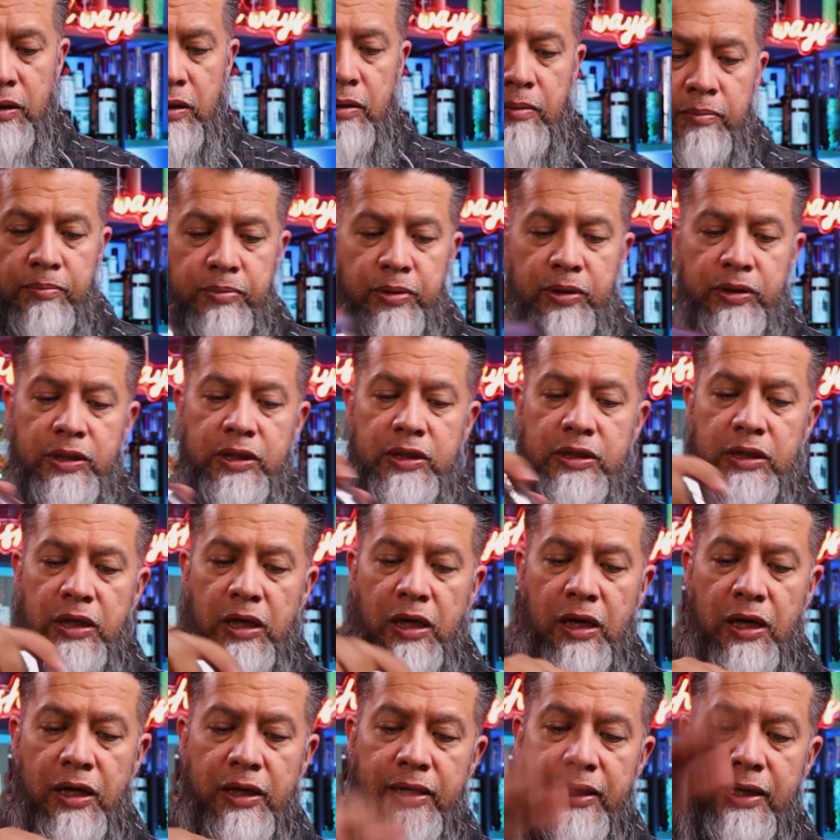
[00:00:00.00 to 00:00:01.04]
Put this
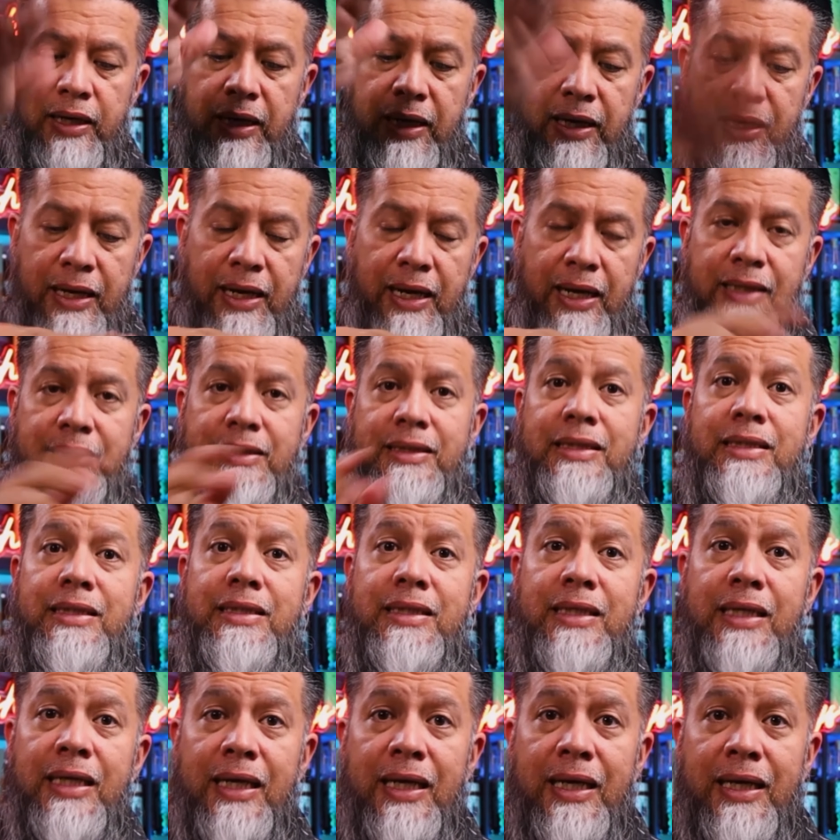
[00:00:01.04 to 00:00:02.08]
on nice and
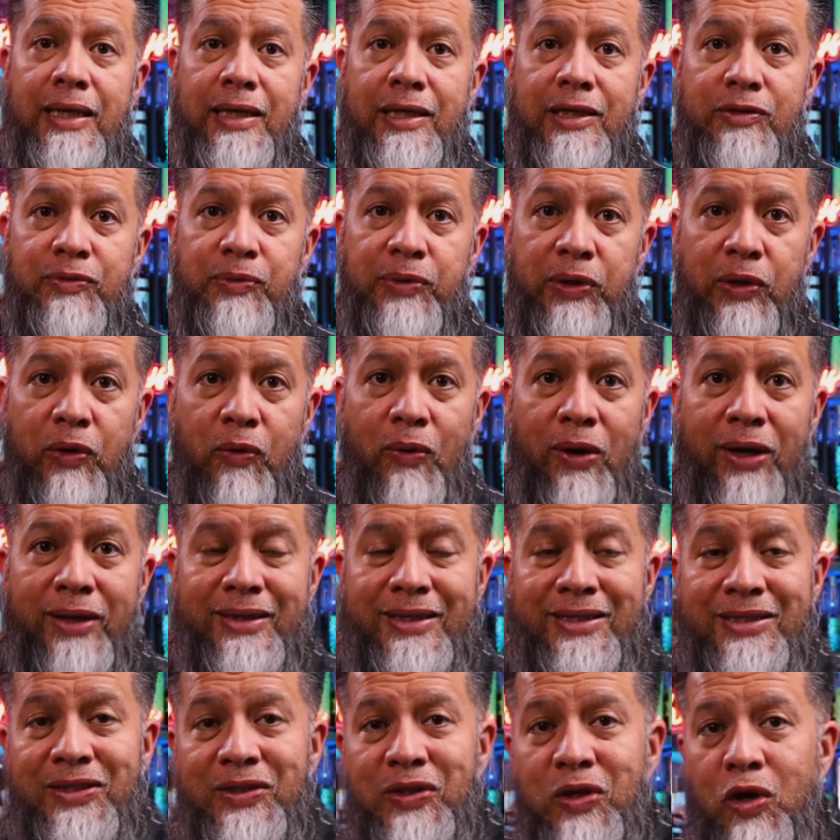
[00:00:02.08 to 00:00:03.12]
tight because we don't want
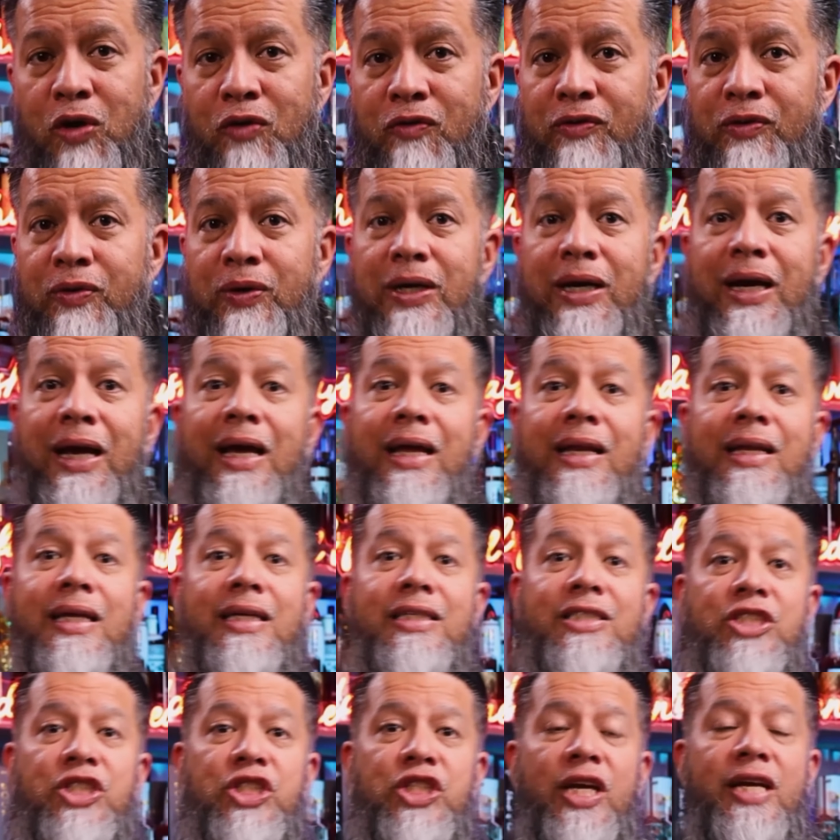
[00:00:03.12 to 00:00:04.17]
this to go everywhere, and
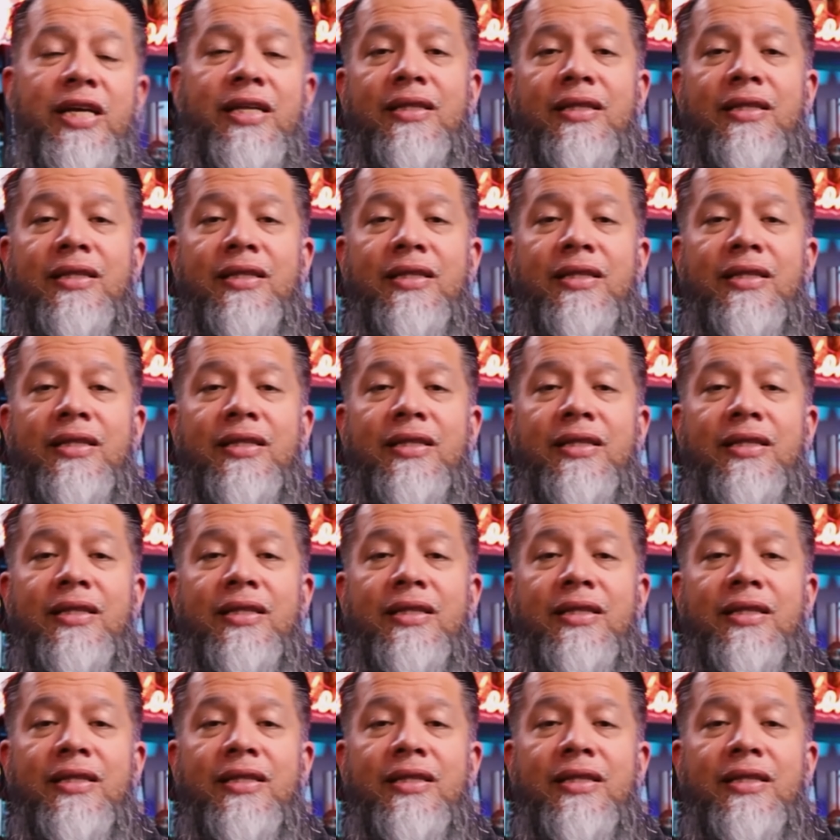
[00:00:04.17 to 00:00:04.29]
let's shake